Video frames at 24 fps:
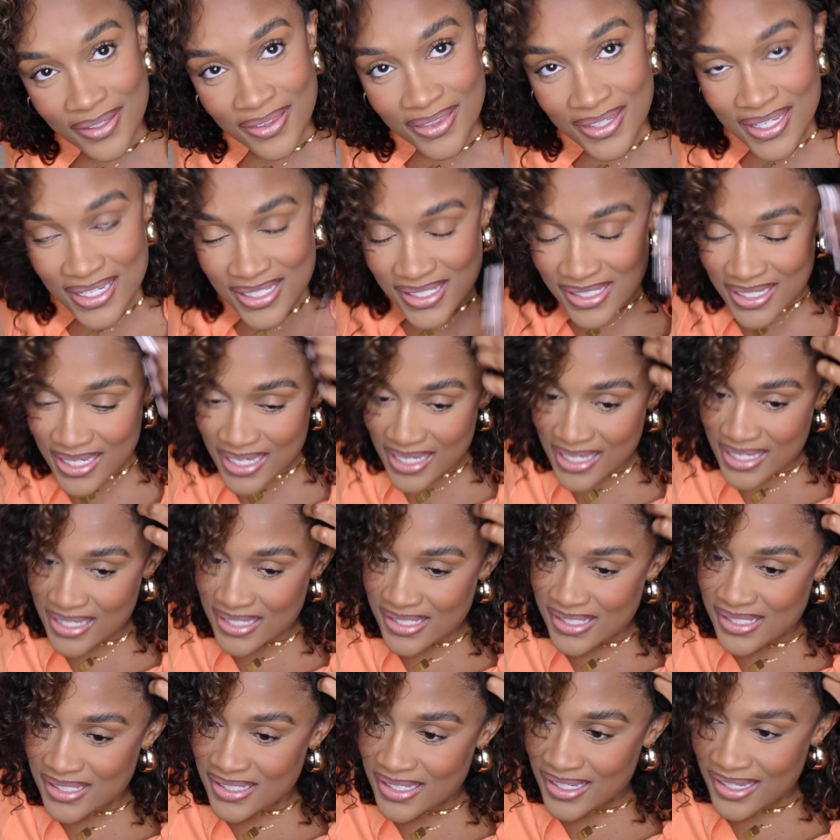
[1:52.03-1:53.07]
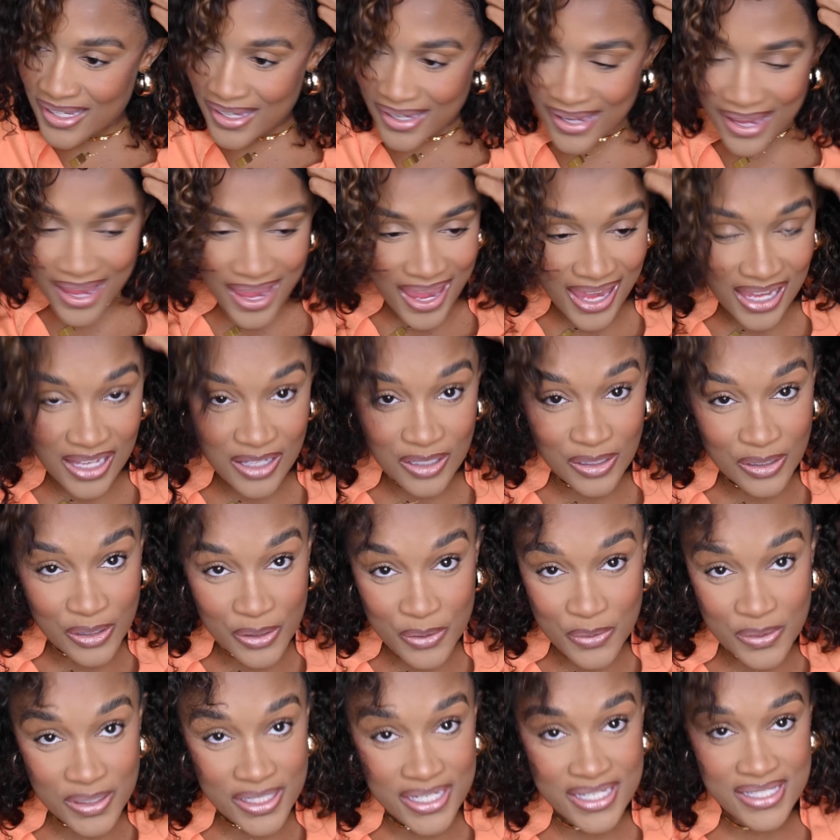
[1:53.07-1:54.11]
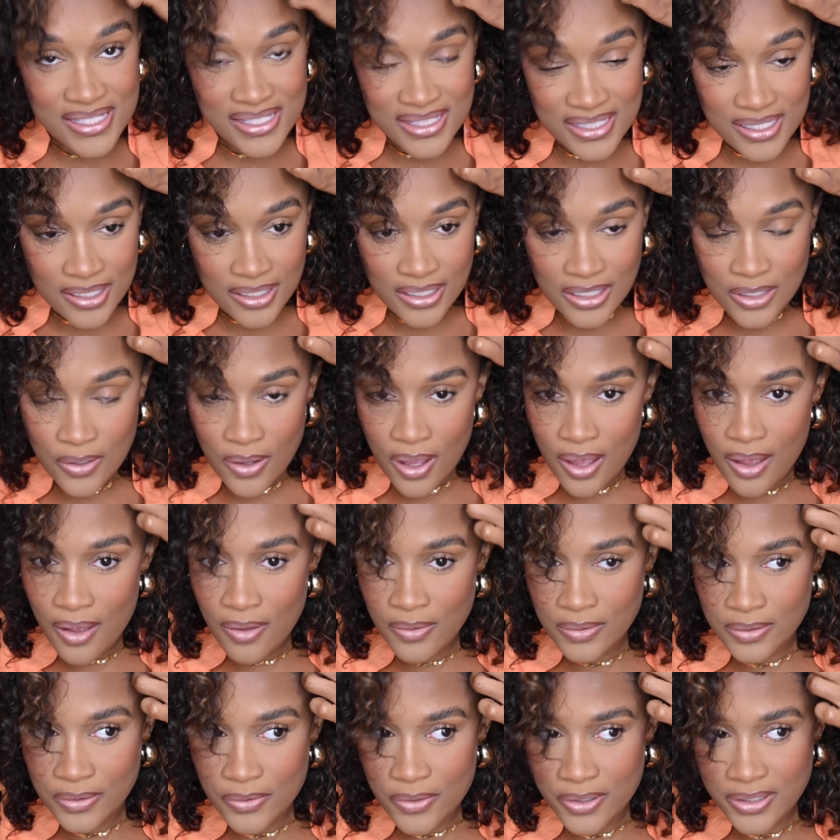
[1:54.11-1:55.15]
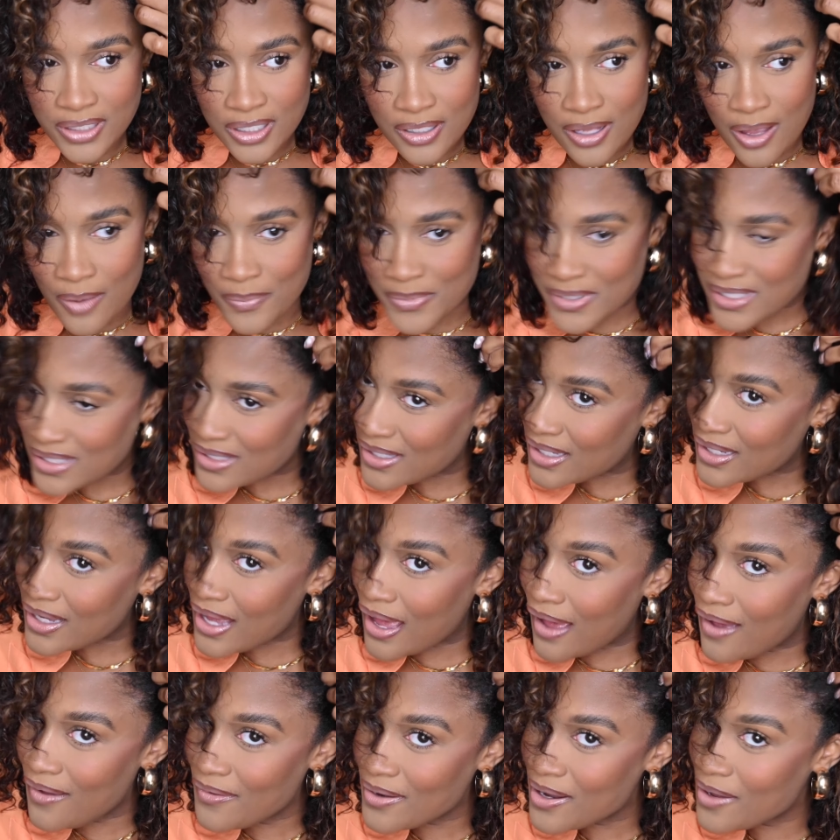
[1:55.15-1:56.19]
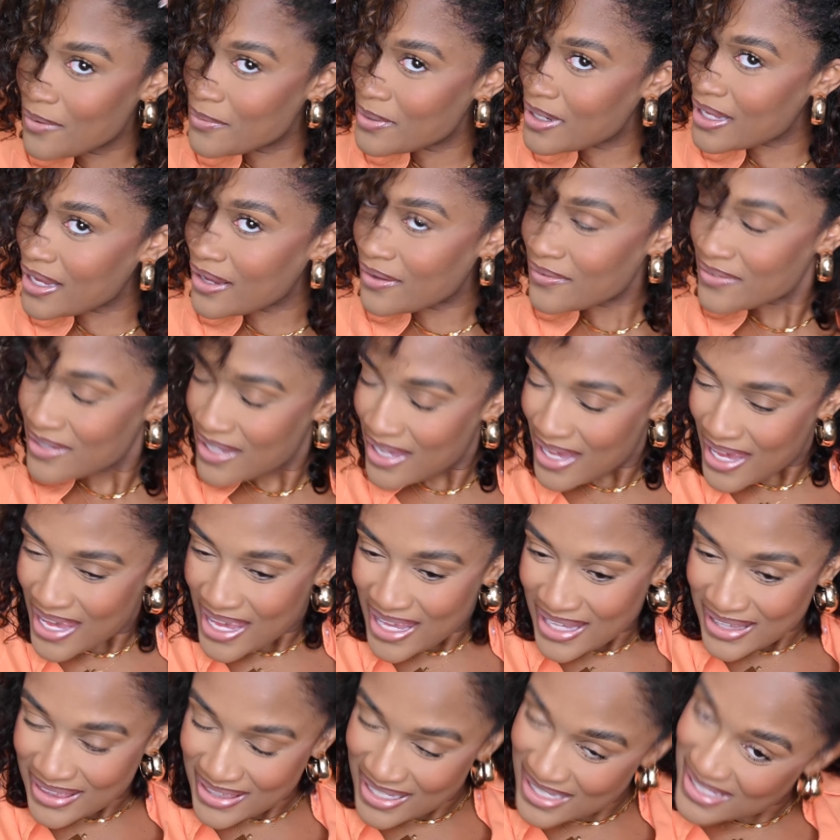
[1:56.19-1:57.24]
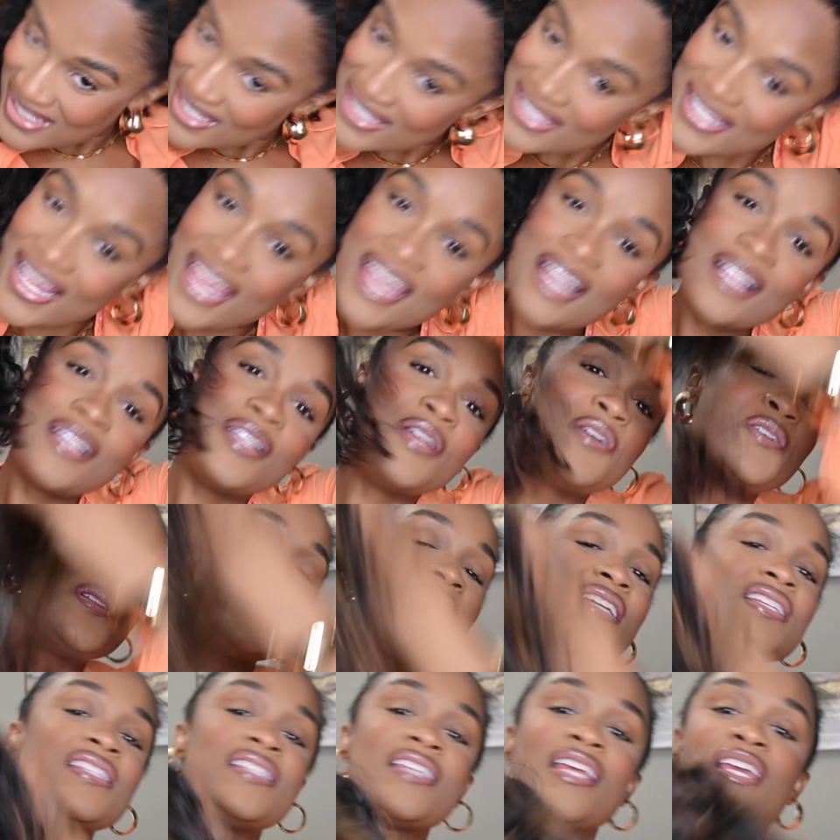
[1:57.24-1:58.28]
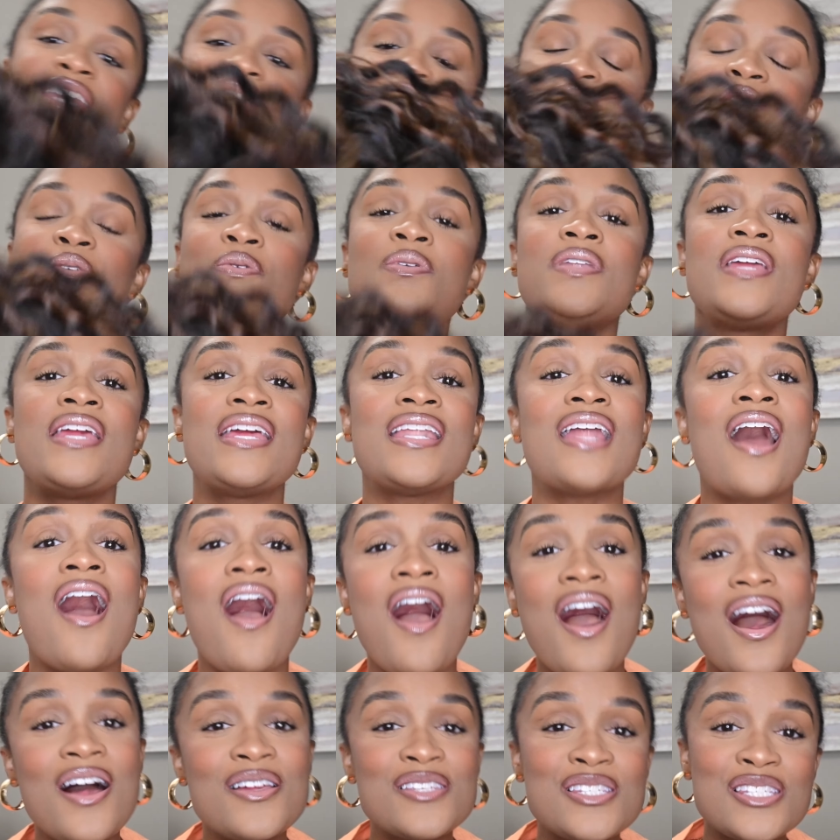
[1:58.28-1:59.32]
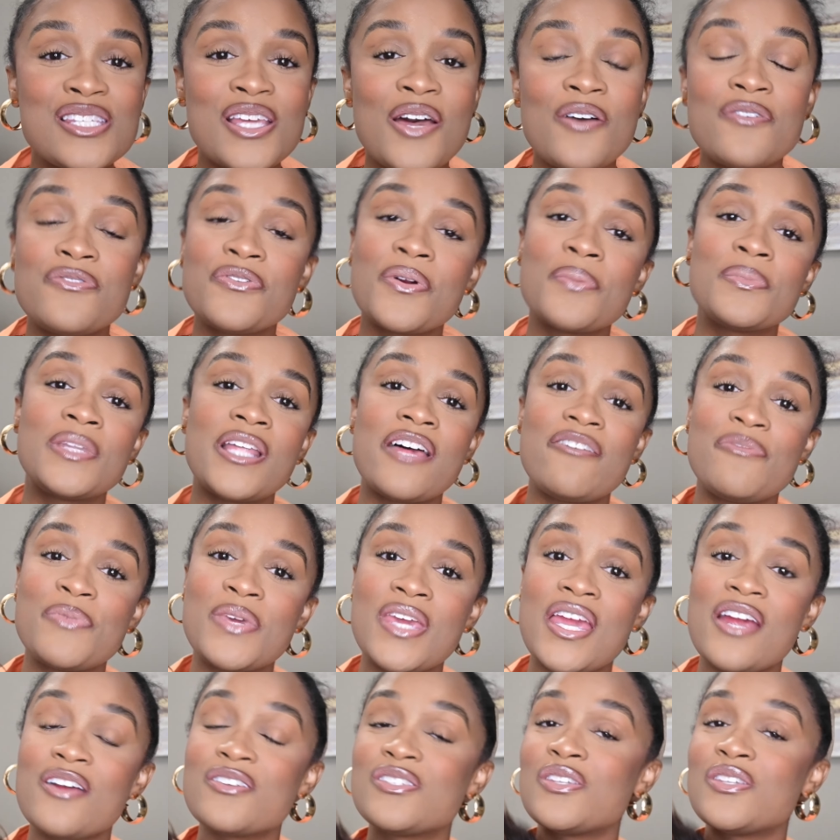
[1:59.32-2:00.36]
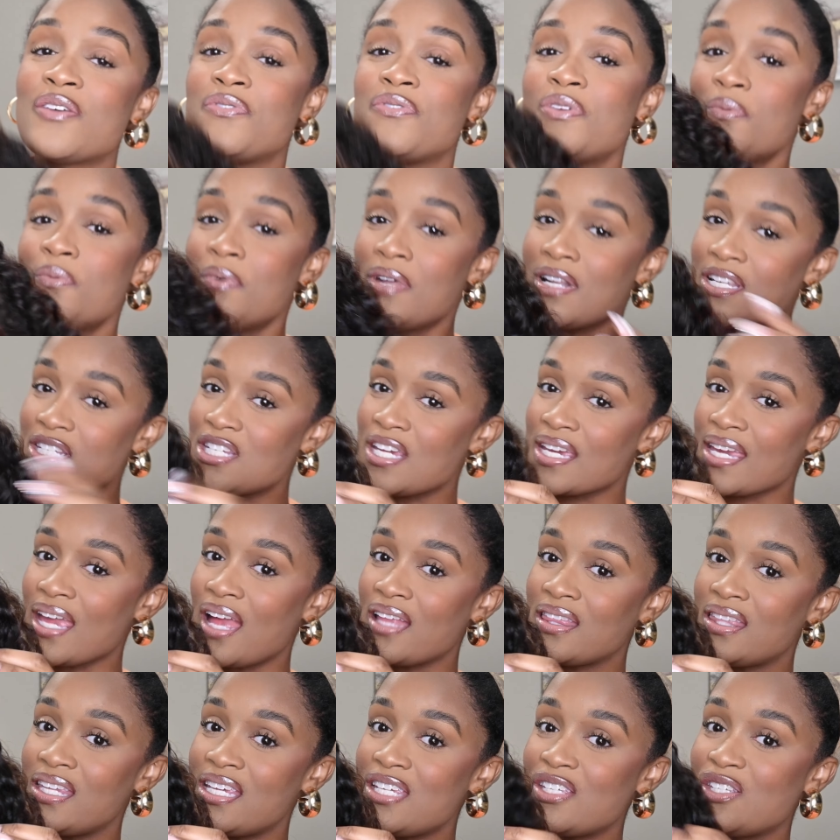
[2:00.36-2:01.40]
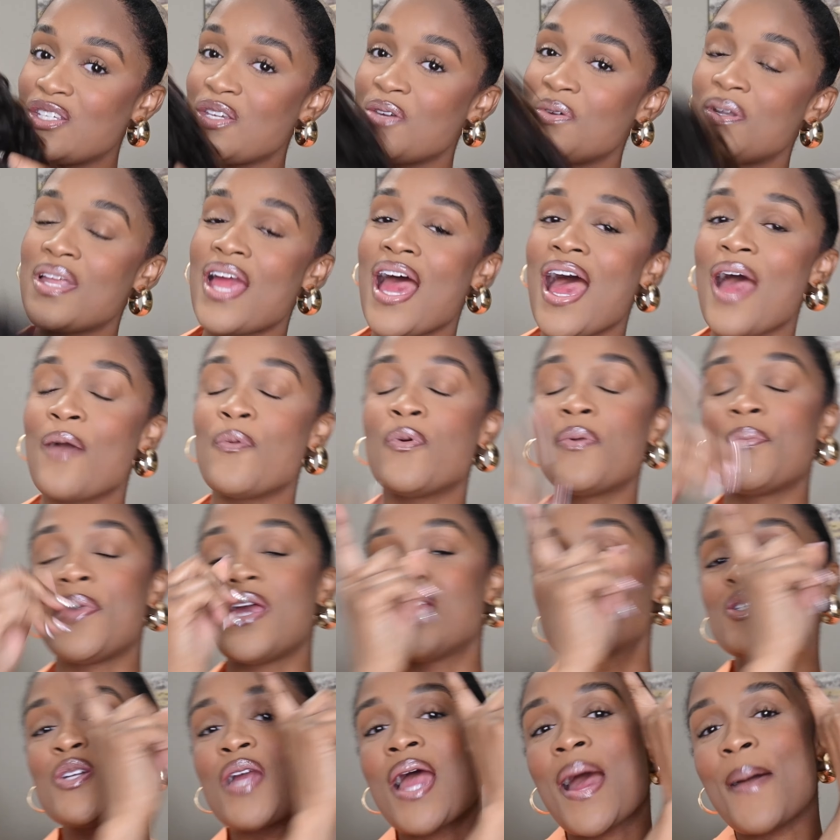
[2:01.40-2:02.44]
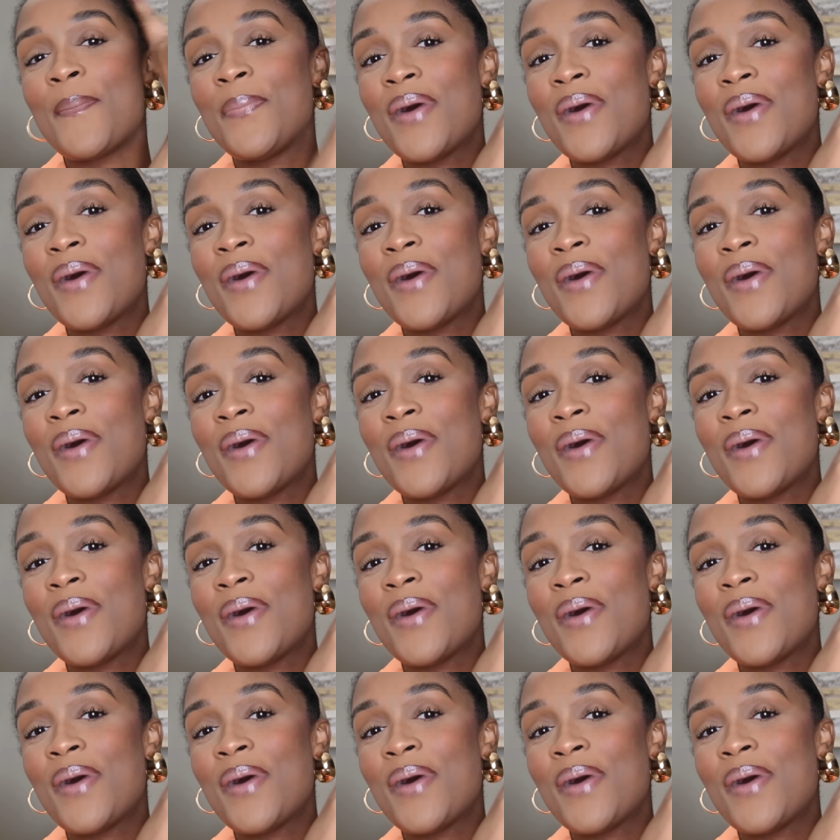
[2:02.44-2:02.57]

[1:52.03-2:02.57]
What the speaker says: This is a glueless, oh Lord, the comb is stuck. Hold on now. This is a glueless unit also from Love Me Hair. So if you want to check out this unit, I will make sure I